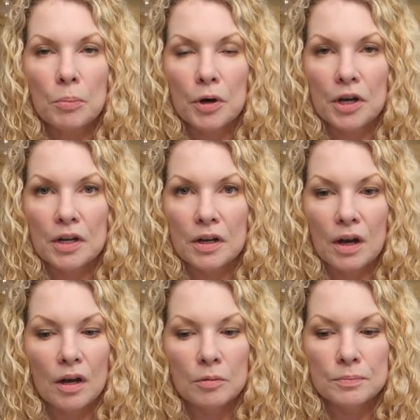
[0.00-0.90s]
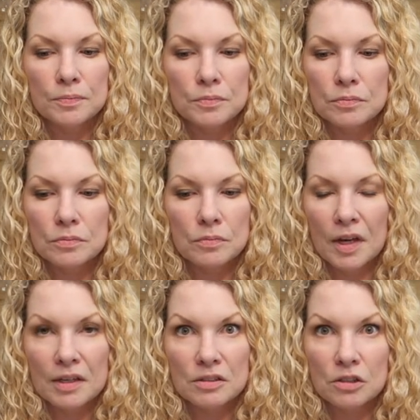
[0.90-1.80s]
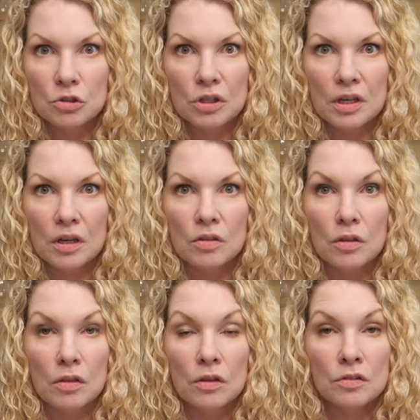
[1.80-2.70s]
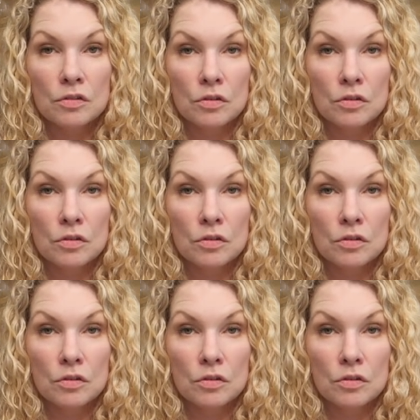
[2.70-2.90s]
But um, like I said, you can get this,